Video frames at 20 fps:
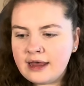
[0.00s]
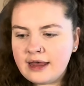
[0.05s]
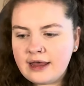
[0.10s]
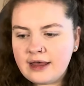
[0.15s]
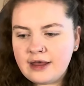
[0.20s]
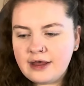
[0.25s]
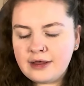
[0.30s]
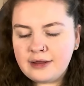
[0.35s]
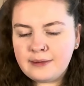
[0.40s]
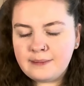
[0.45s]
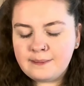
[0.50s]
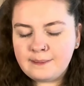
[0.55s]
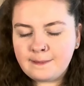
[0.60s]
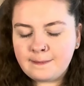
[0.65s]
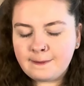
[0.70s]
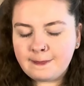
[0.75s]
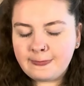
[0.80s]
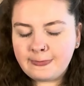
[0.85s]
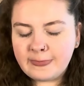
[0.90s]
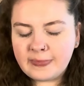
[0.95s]
Um,
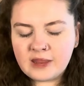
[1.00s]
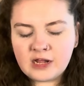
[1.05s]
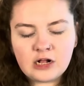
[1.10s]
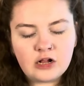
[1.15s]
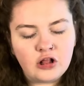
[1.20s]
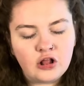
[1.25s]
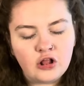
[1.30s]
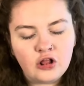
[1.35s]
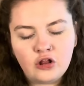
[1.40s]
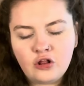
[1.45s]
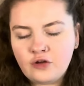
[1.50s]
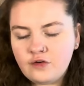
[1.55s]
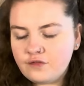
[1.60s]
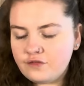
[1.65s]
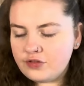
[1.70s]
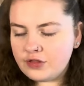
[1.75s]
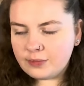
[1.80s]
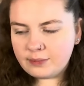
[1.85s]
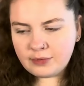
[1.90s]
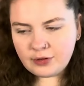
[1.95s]

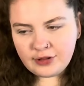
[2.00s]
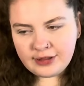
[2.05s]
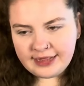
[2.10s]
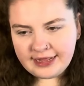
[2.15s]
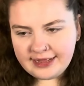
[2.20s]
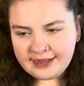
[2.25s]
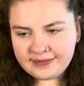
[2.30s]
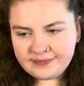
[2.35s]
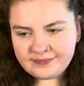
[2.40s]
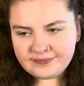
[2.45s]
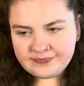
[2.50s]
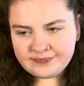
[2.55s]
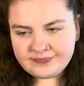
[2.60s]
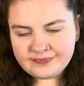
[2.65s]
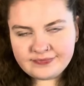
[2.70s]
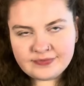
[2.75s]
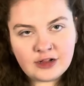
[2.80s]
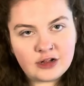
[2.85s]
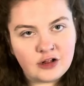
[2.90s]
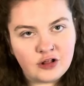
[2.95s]
love the mullet.
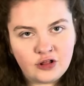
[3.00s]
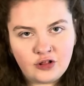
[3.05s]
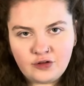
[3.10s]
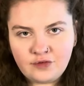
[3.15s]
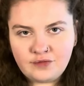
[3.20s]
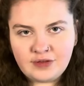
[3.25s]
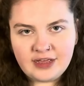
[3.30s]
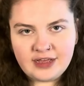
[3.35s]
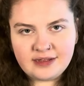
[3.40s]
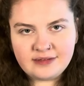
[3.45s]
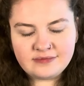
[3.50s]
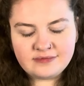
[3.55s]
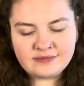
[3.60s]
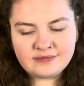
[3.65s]
Love it.